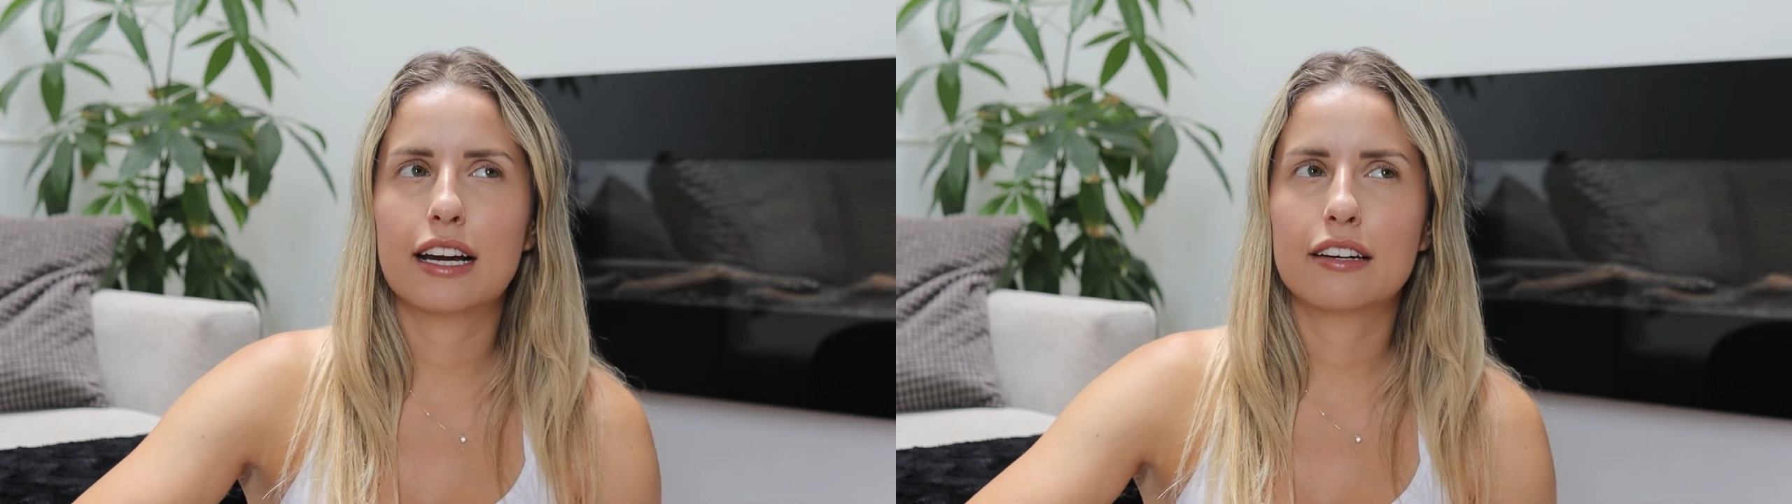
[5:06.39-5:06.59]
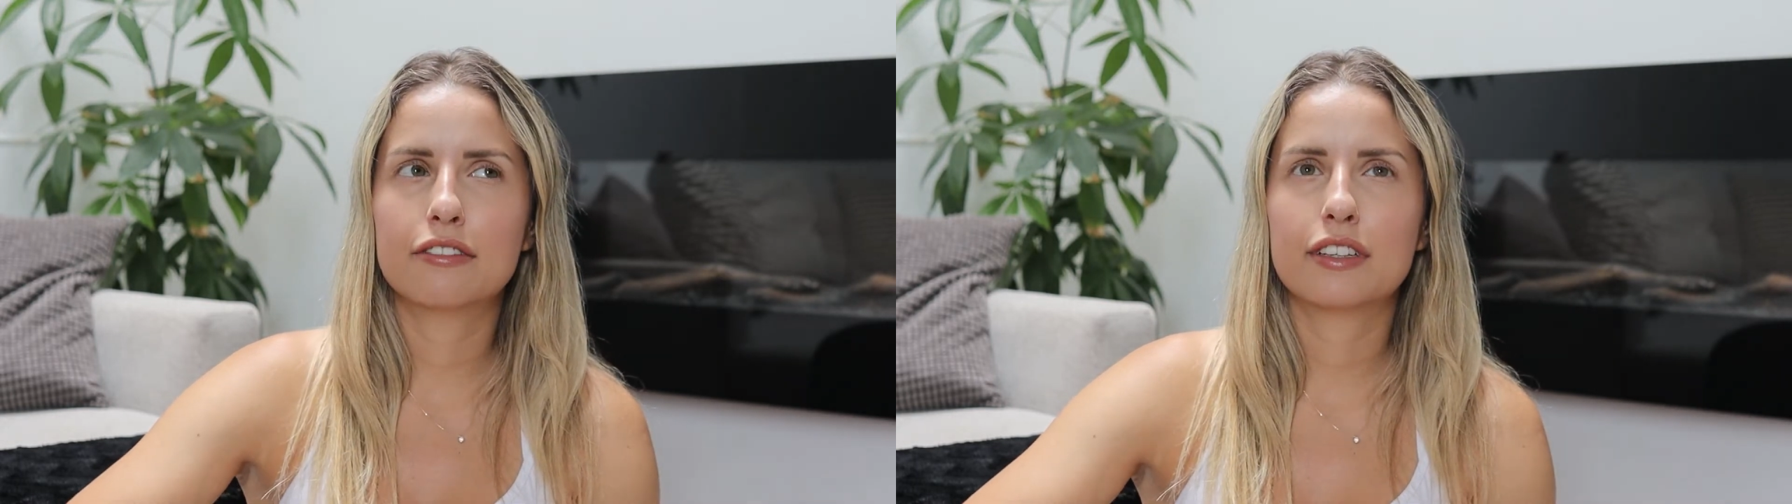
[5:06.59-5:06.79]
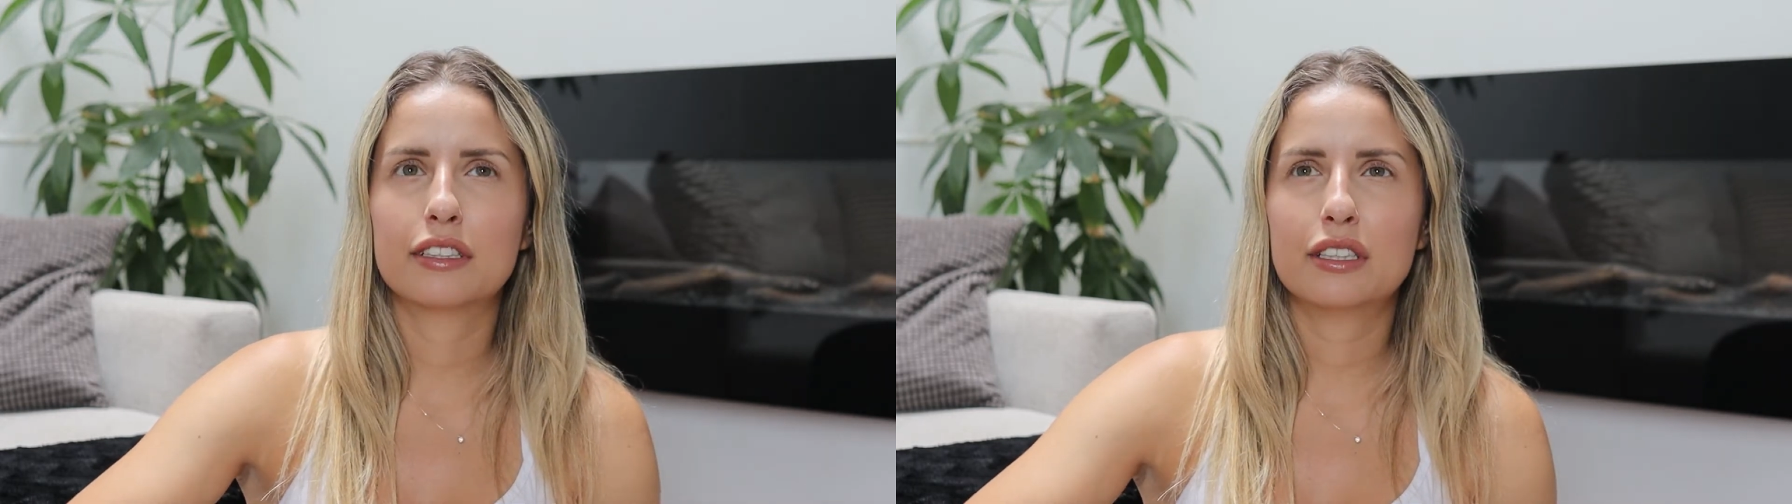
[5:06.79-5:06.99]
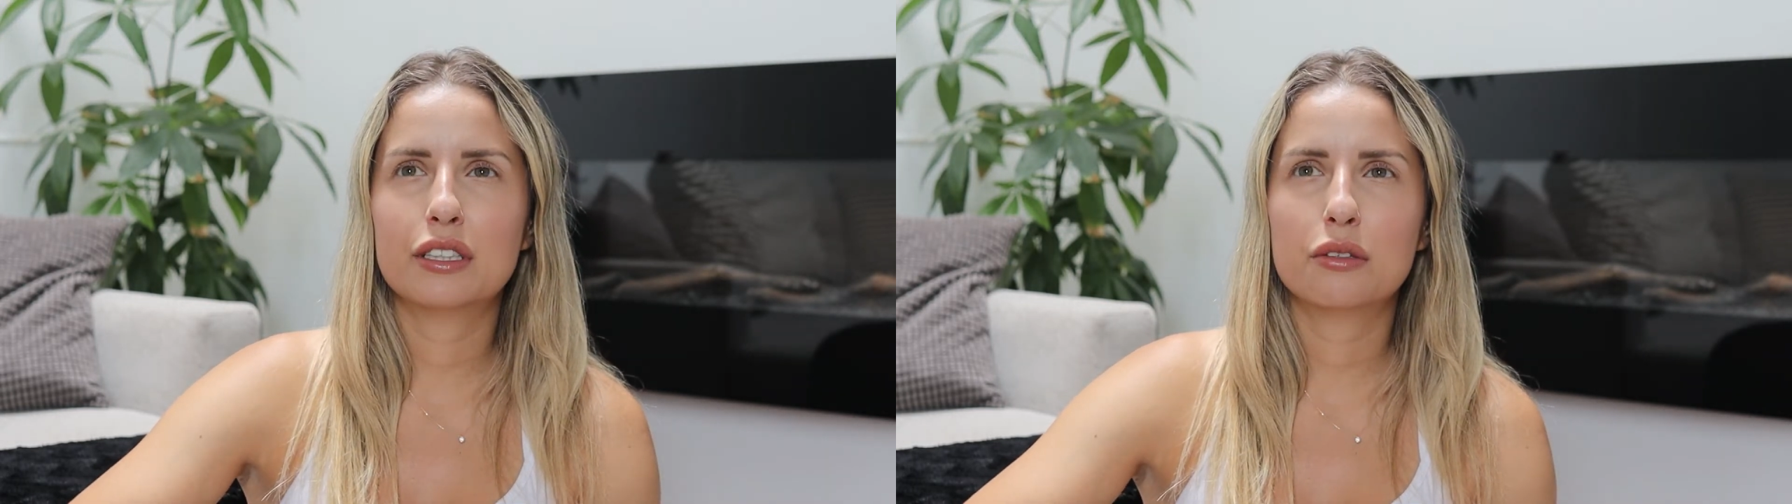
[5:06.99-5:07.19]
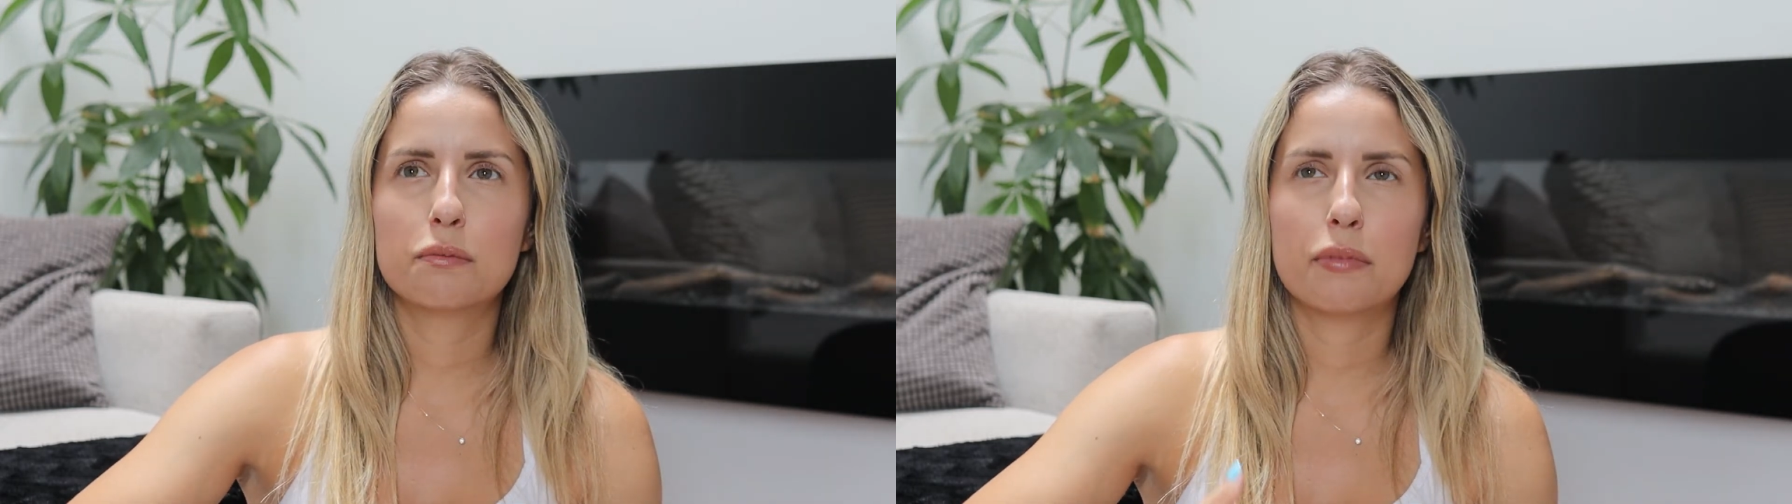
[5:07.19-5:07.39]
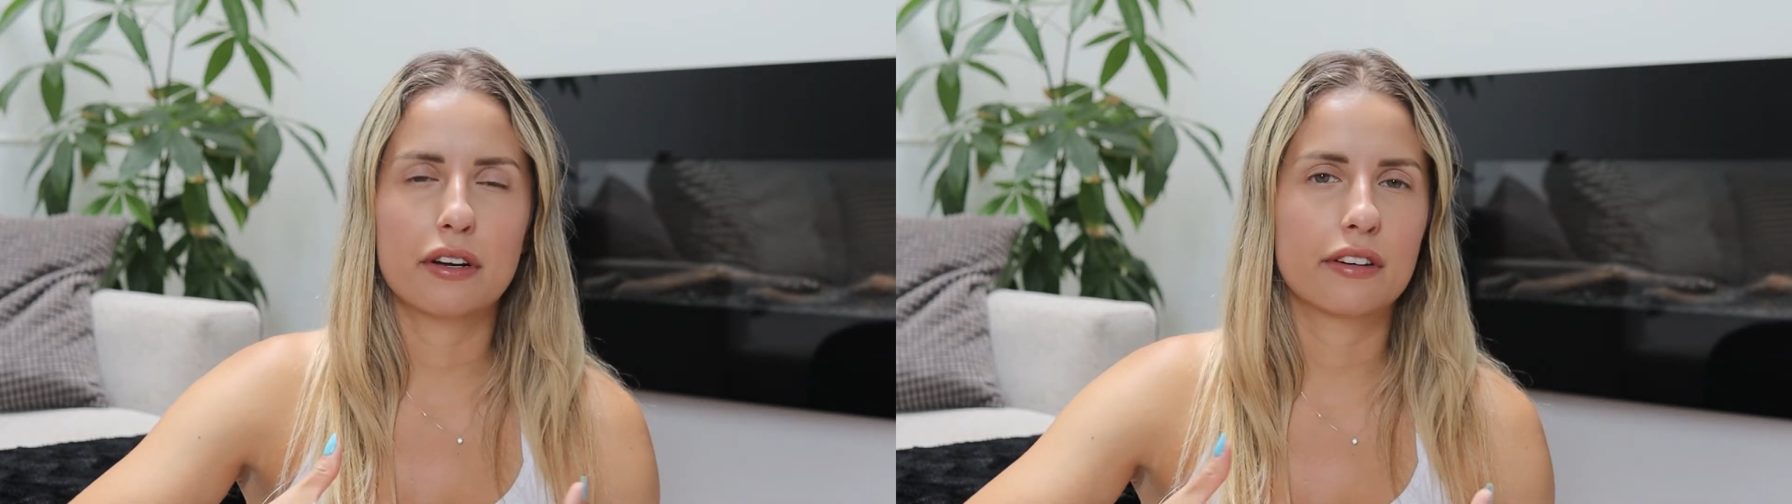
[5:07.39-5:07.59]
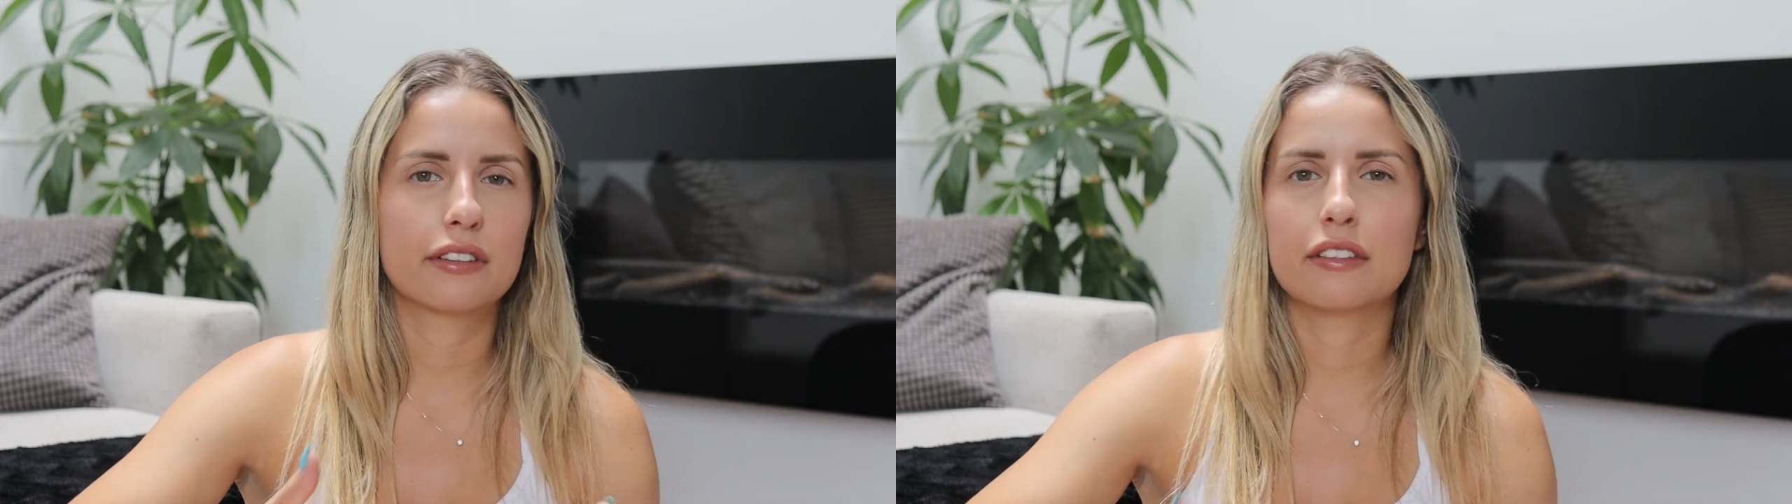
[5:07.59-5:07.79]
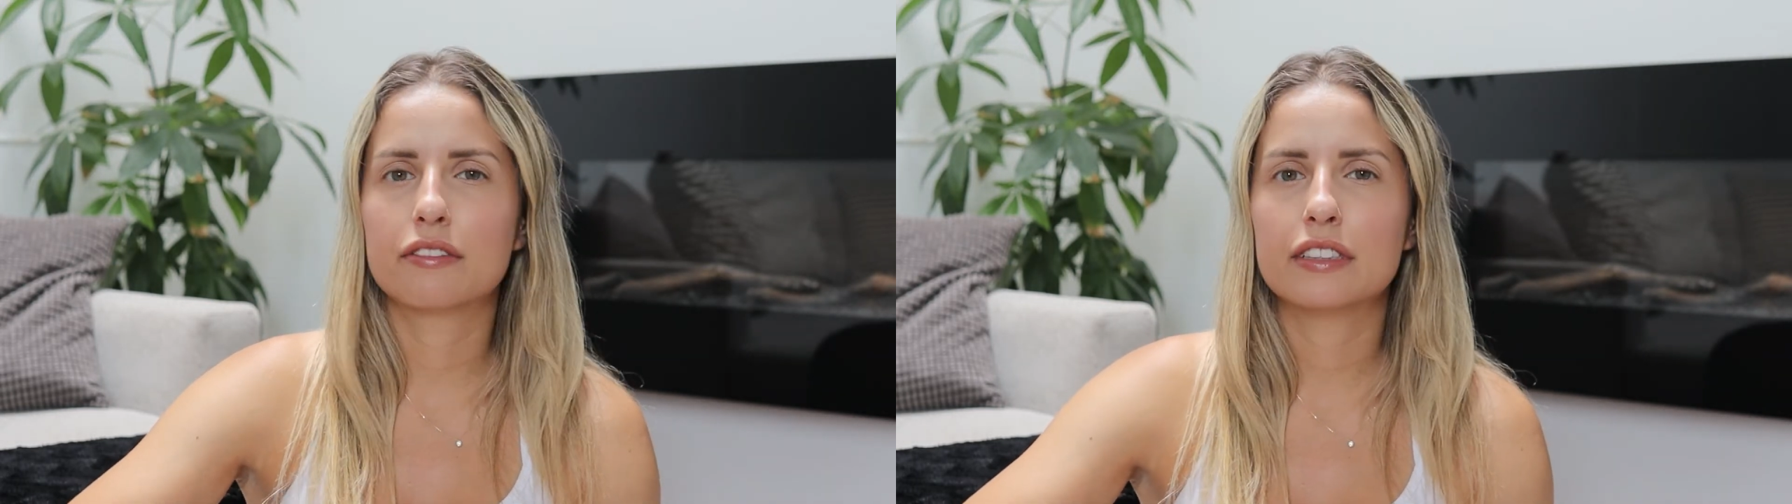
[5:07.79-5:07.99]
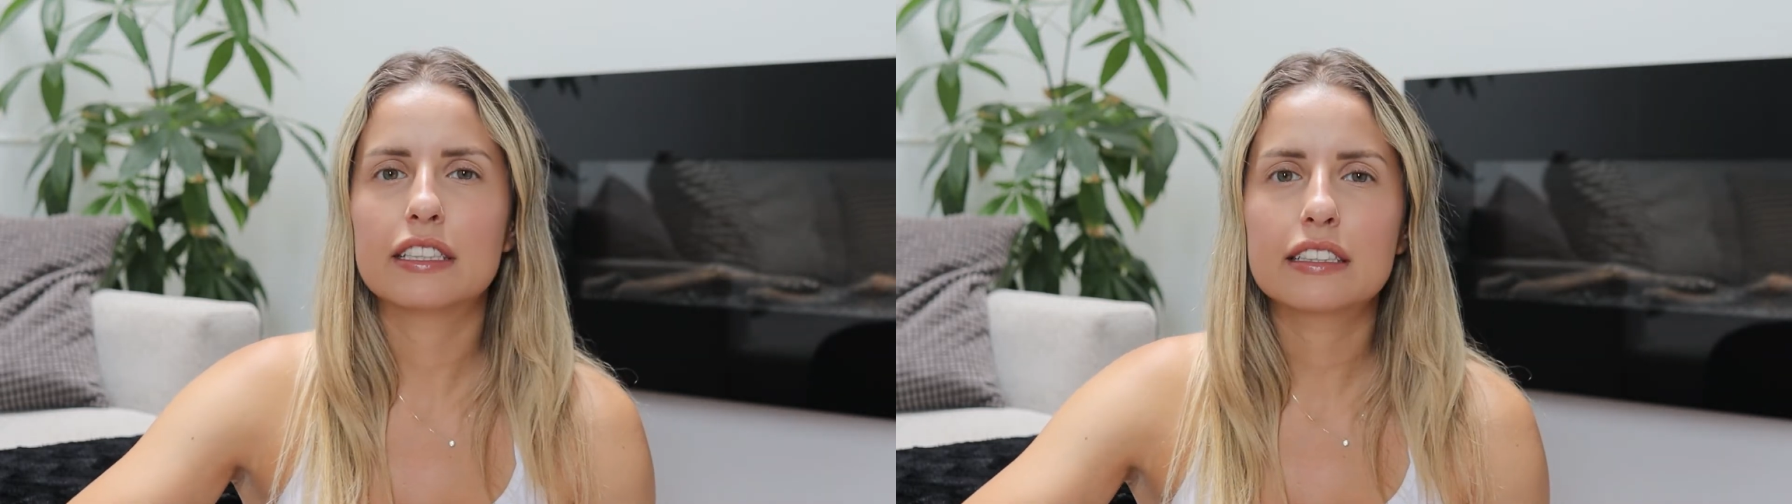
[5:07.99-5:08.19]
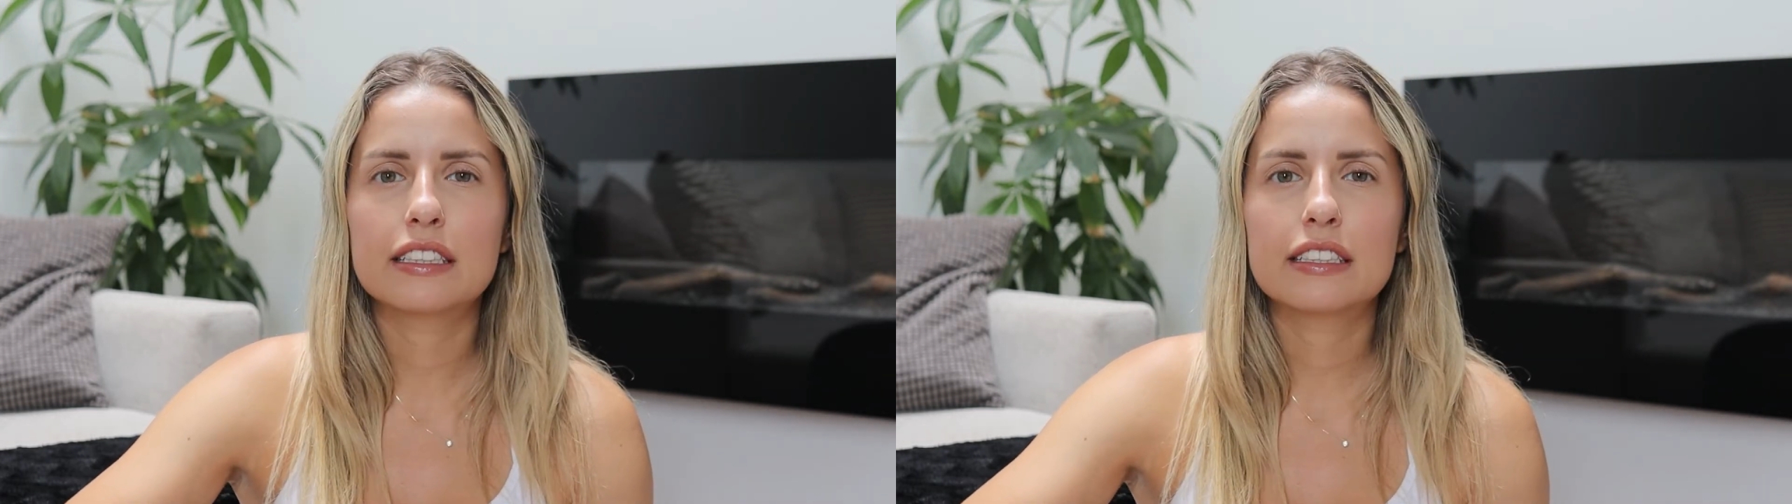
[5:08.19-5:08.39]
I find that you barely
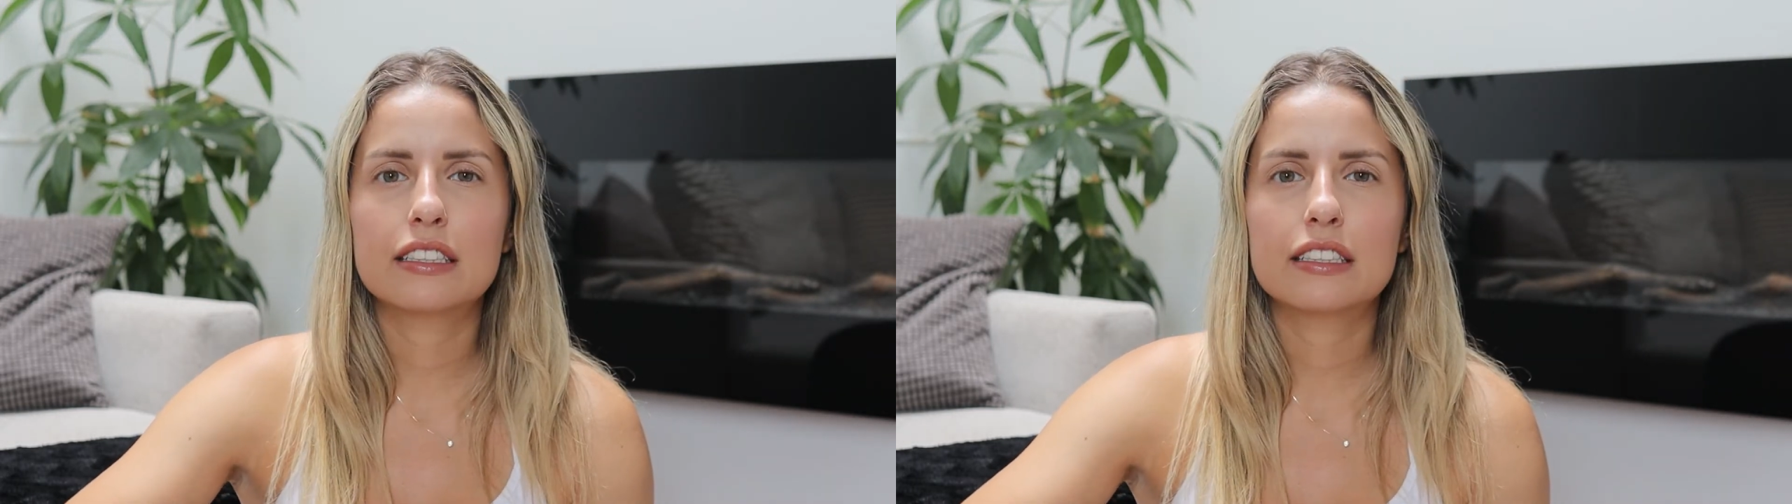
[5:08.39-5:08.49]
feel it.